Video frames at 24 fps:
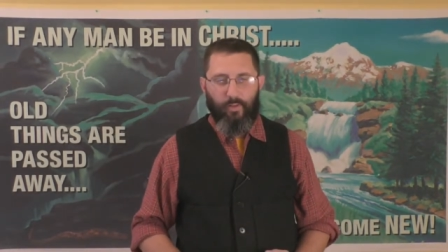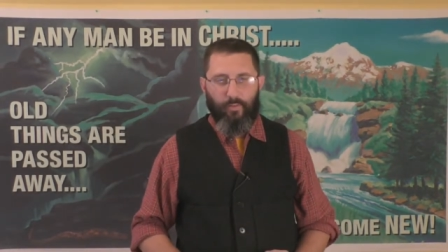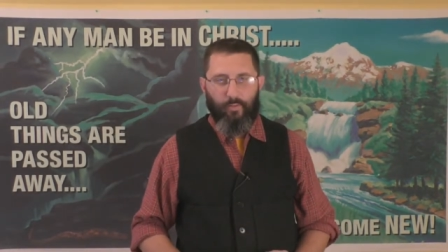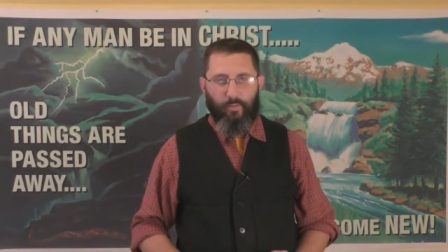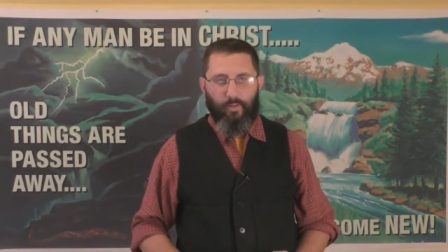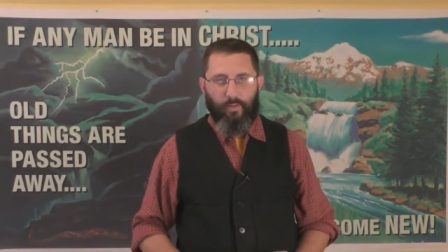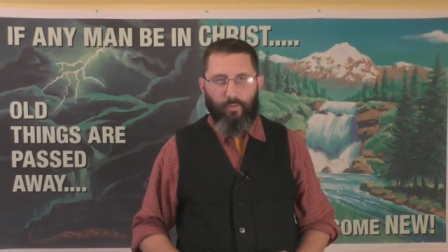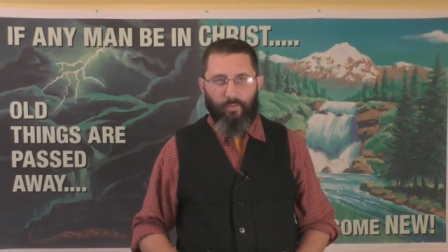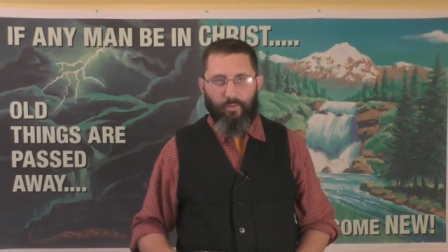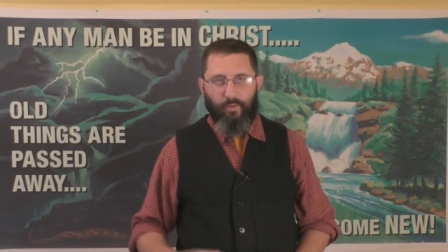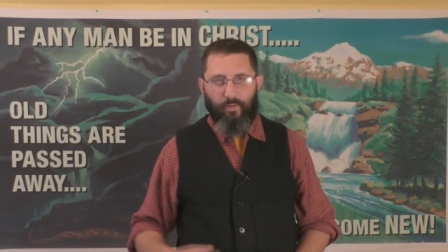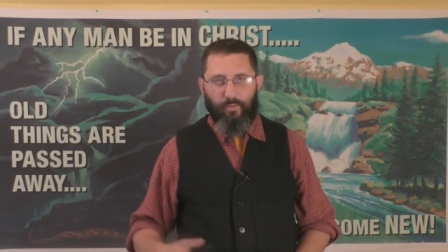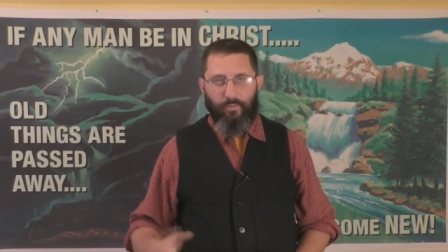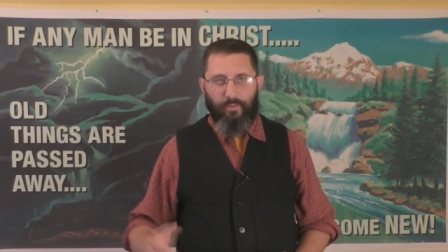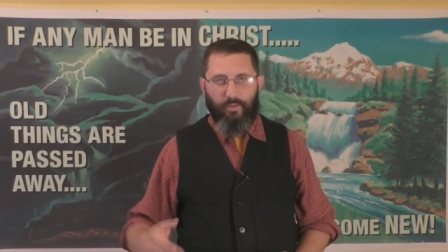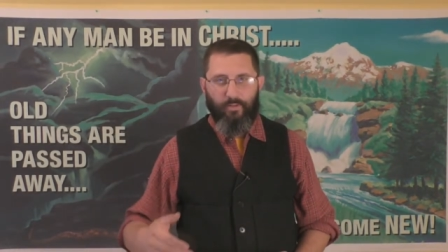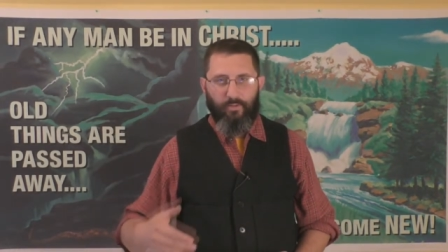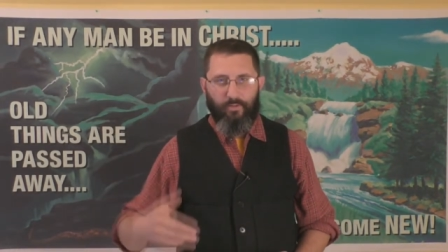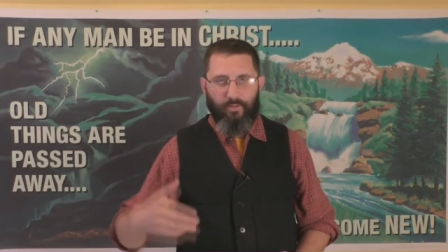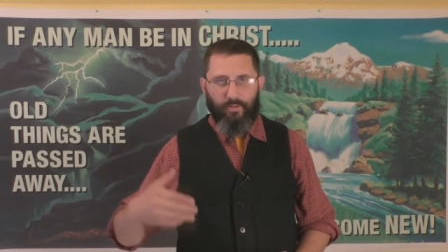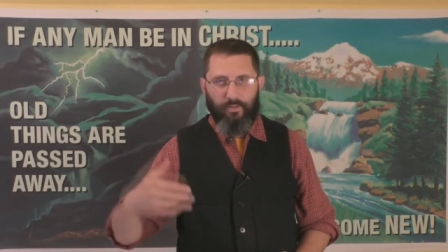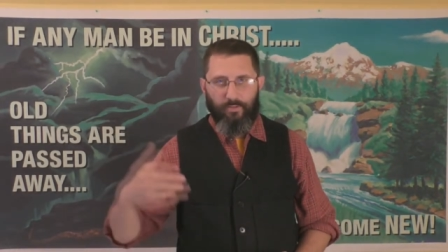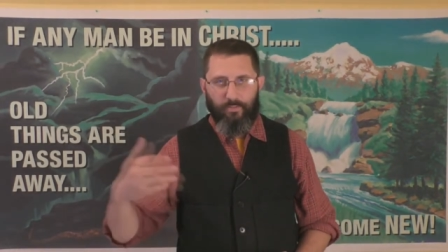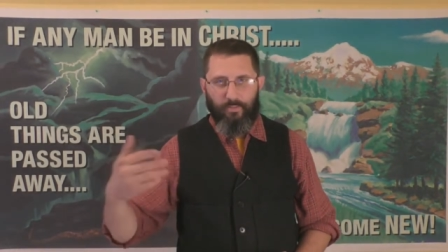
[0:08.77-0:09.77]
we were going to be
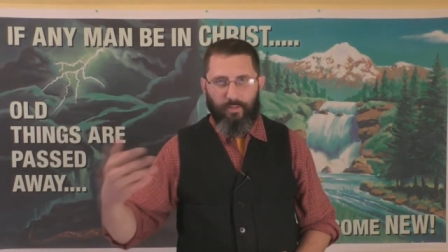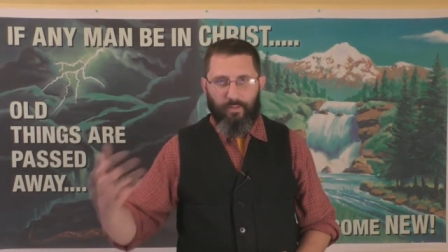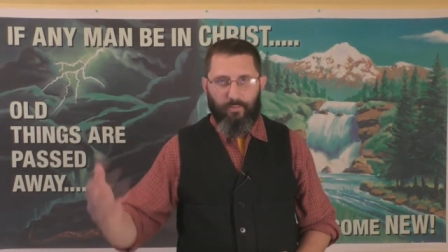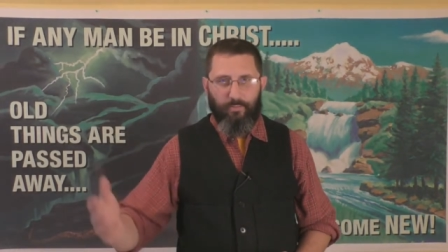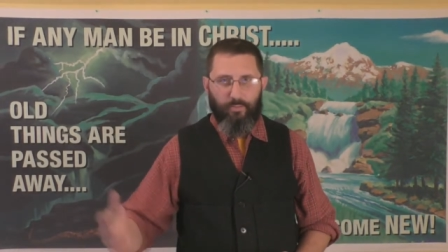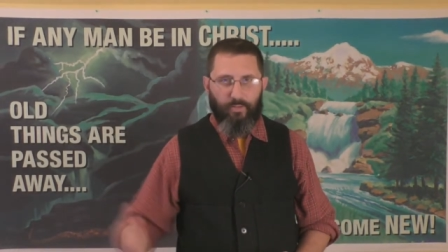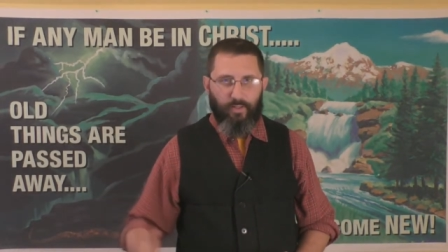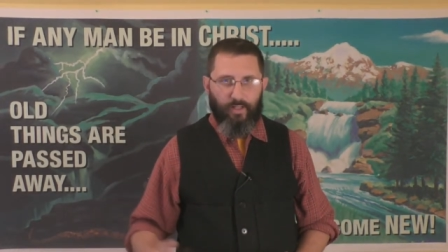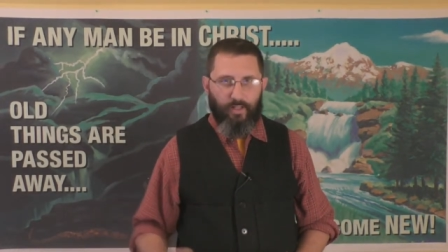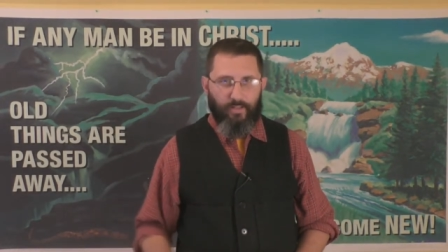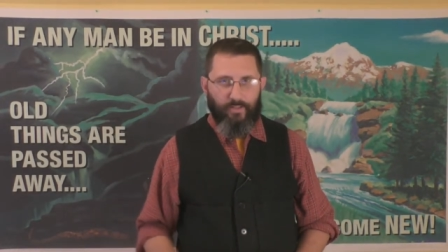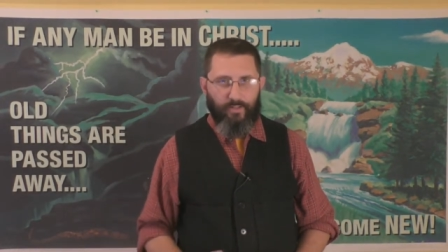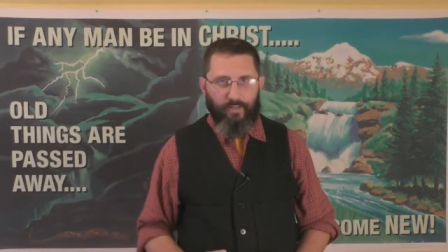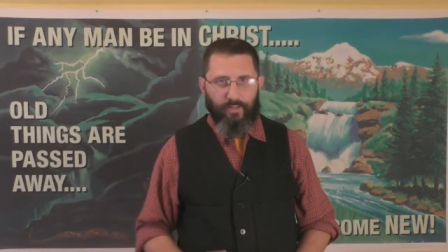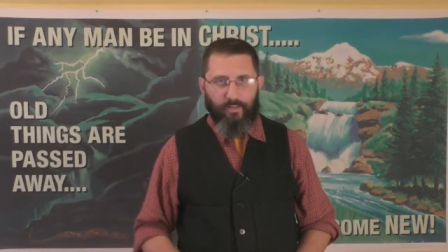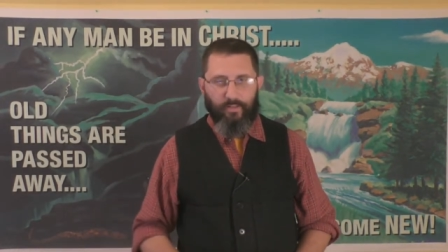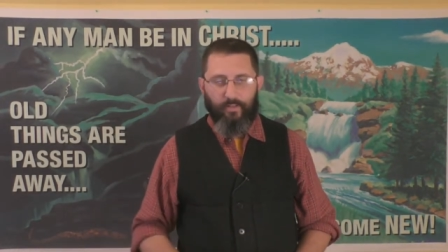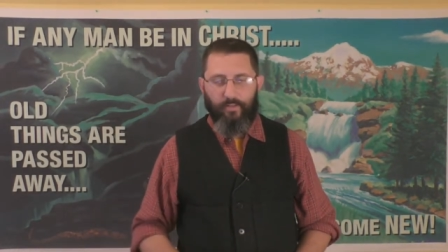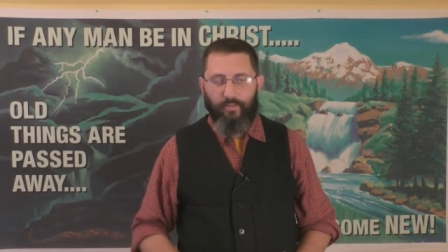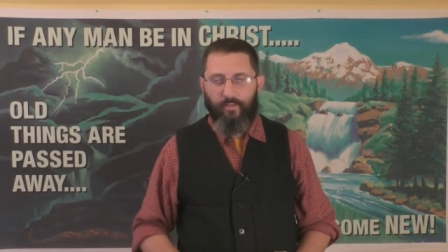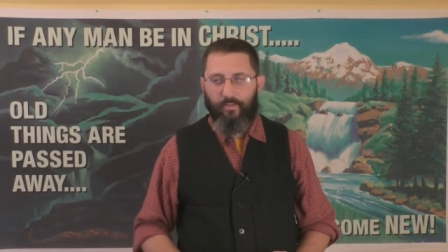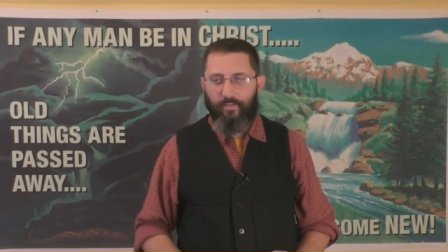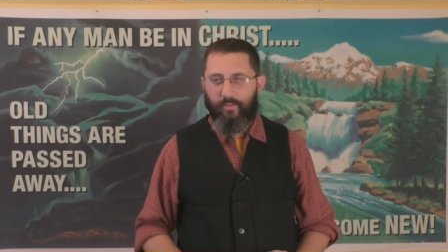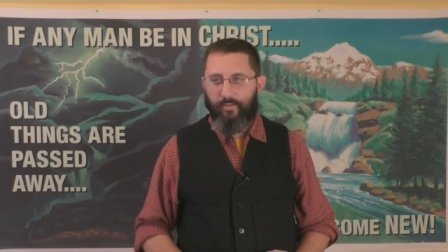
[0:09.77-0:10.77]
doing this big
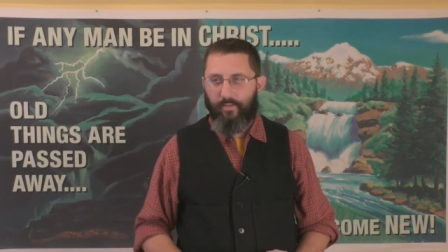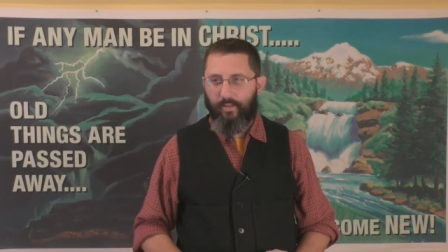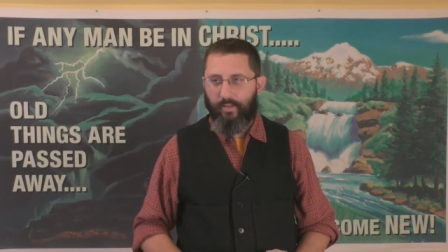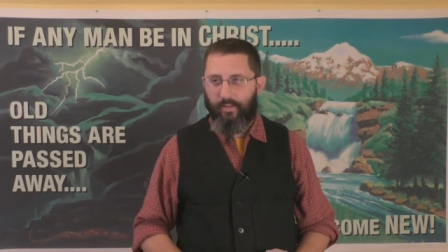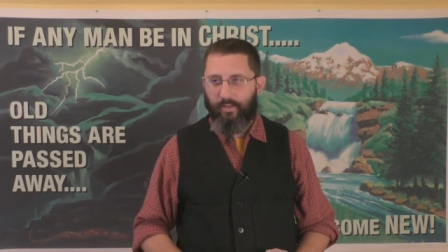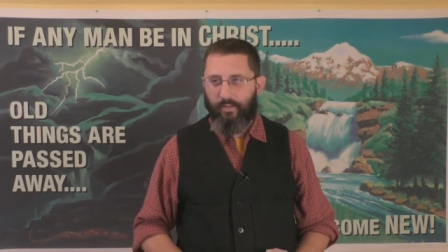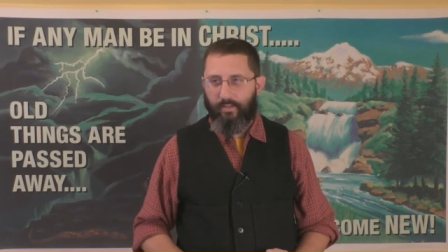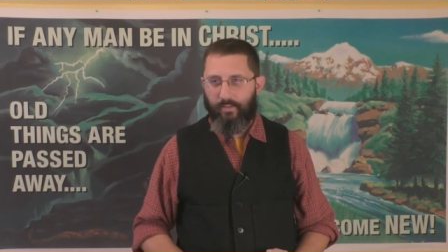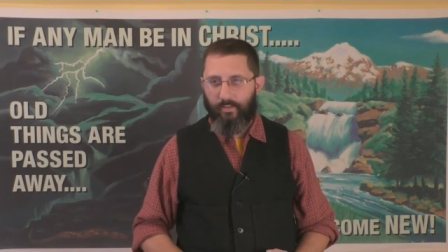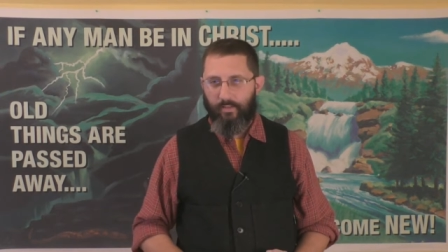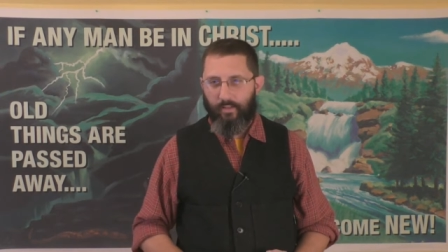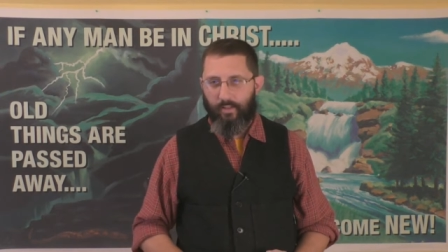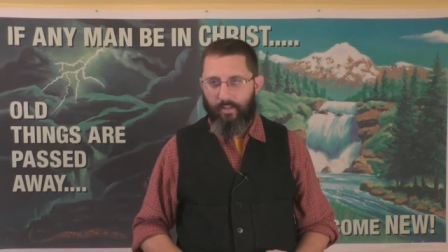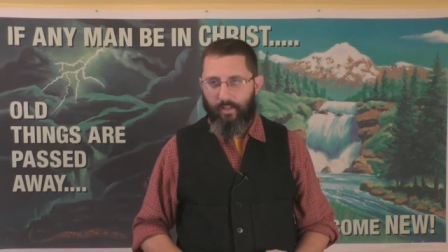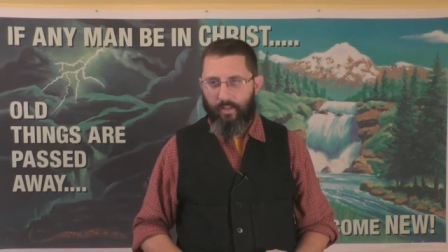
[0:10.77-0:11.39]
project thing,